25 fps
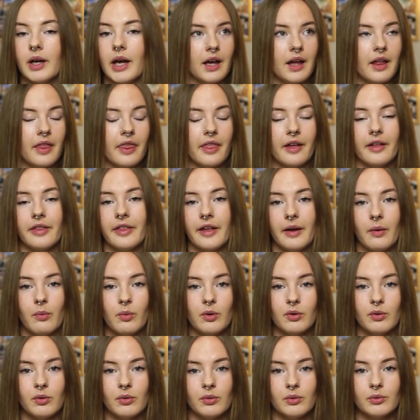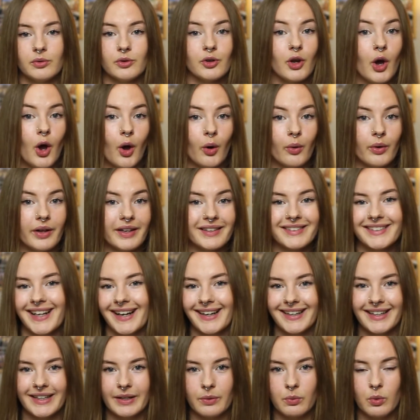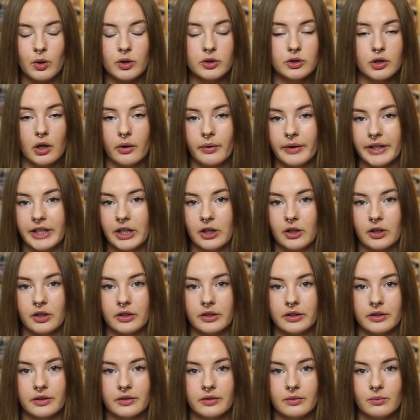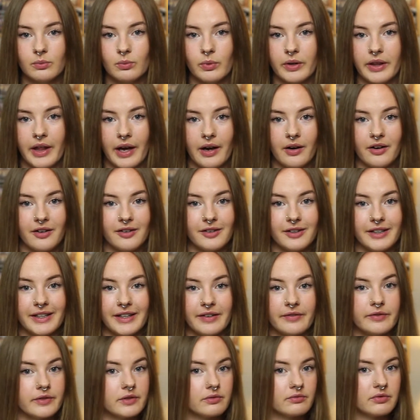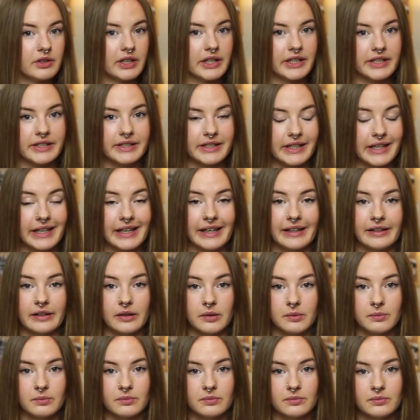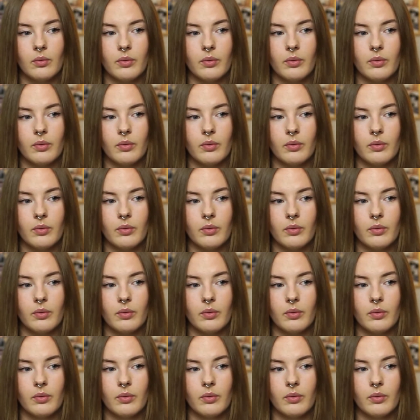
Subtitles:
and that they will know exactly what's going on without even really seeing them.